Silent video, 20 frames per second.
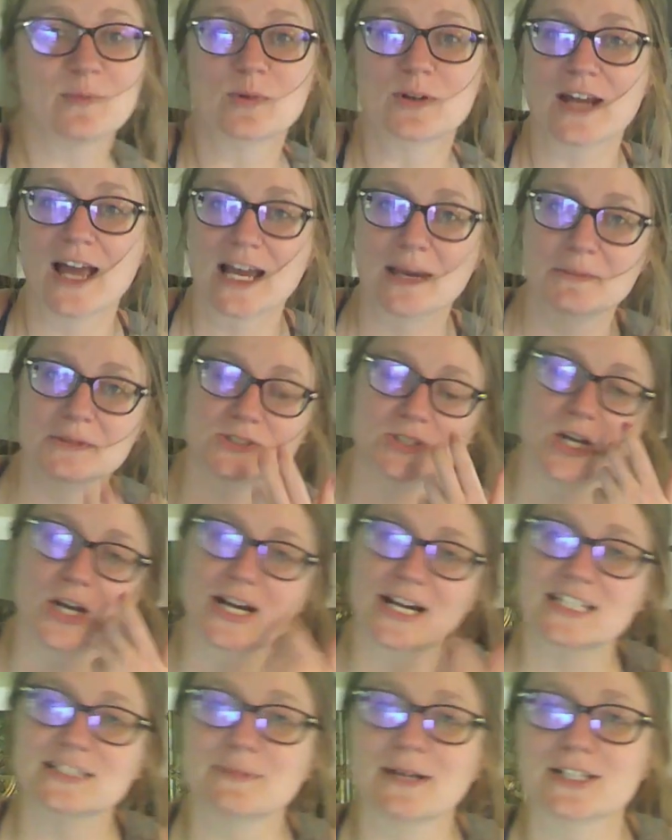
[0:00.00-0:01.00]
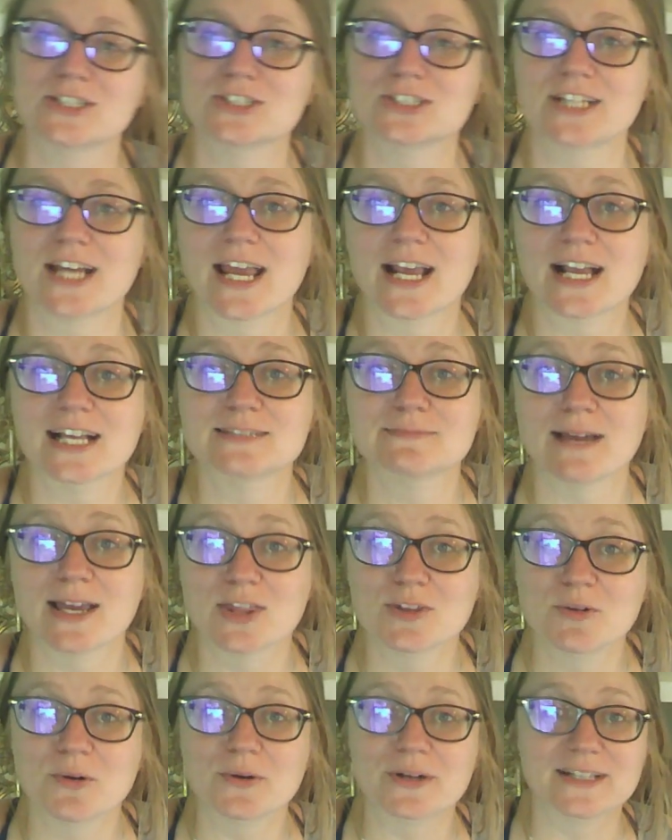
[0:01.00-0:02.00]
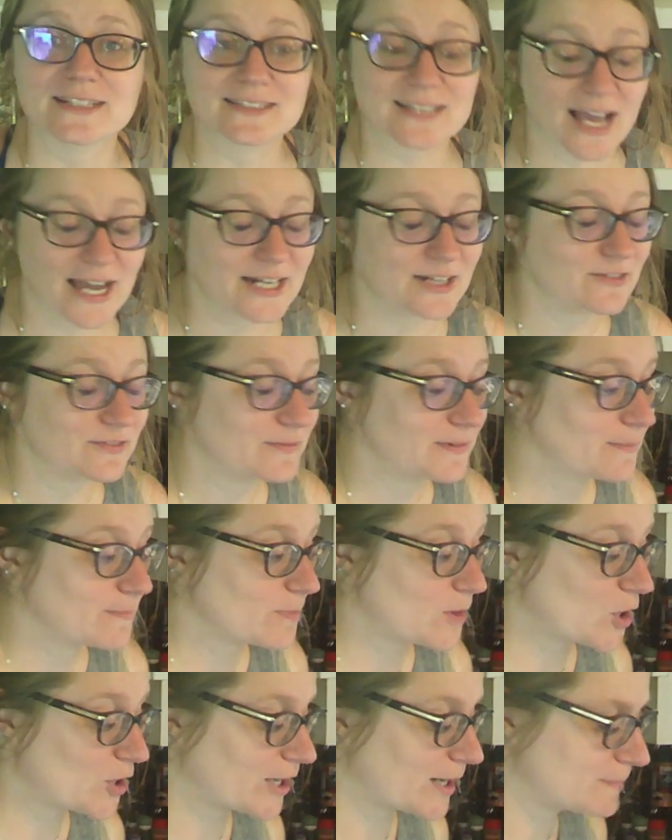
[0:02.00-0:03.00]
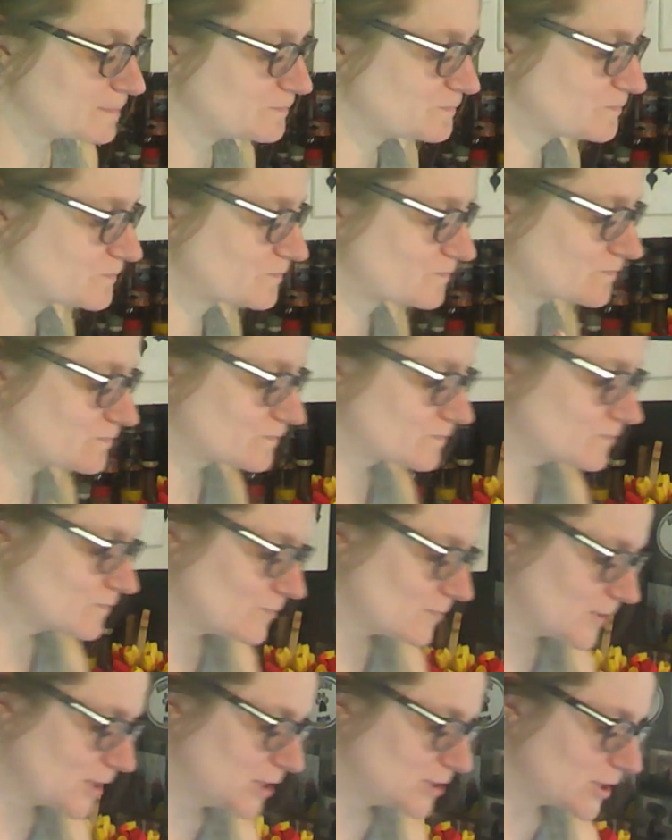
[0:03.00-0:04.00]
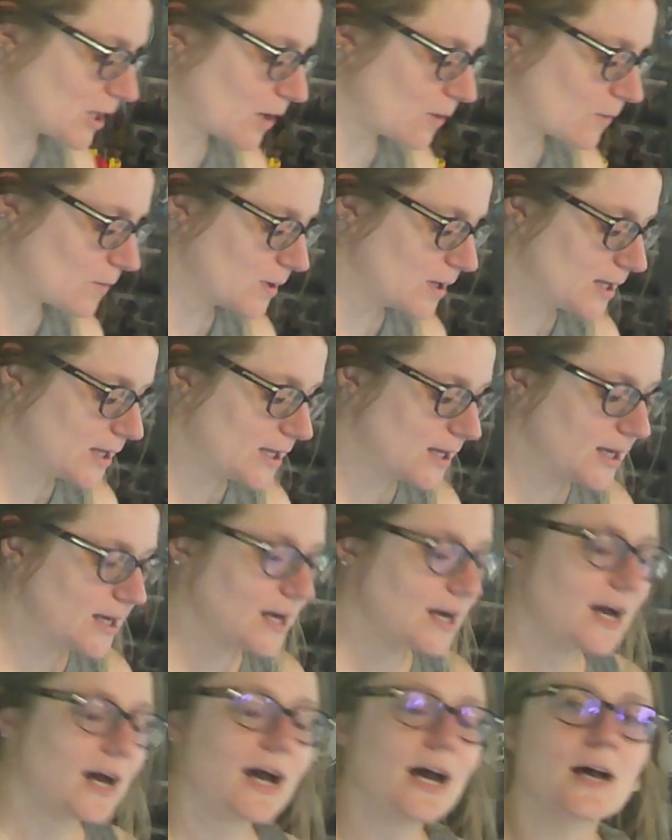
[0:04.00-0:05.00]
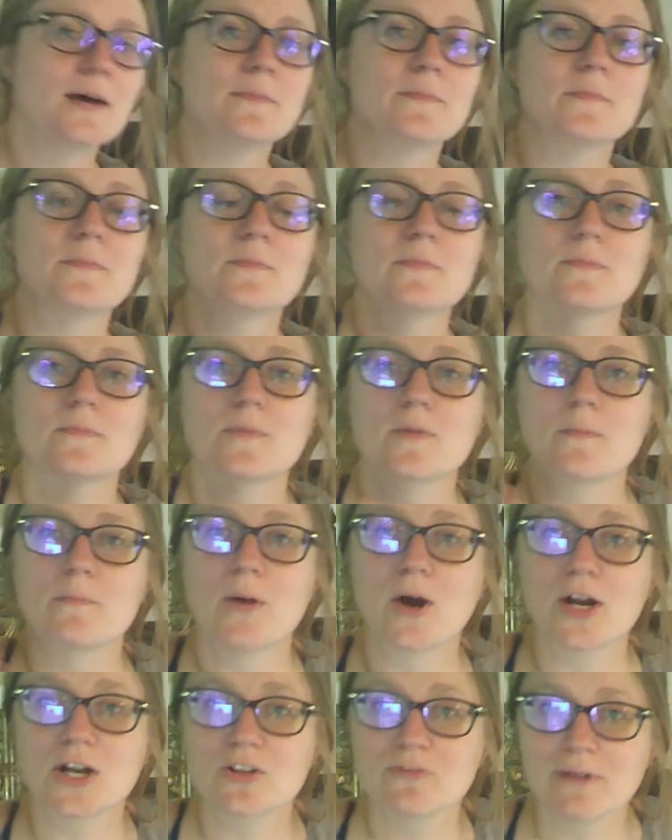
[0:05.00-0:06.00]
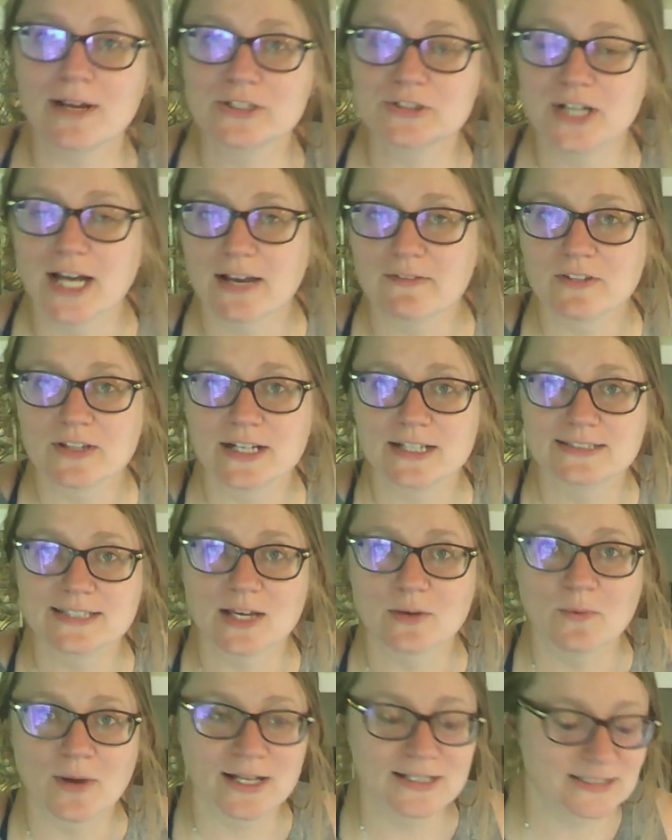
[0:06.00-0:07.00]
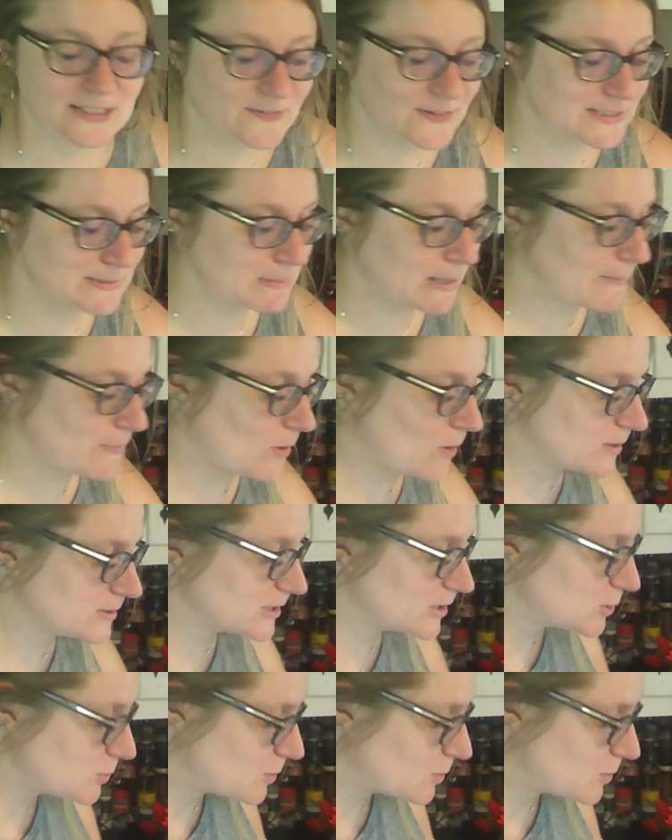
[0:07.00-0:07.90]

we're not going to be talking as much today because my throat is kind of hurting. So, part of my traveling is I went to visit my boss in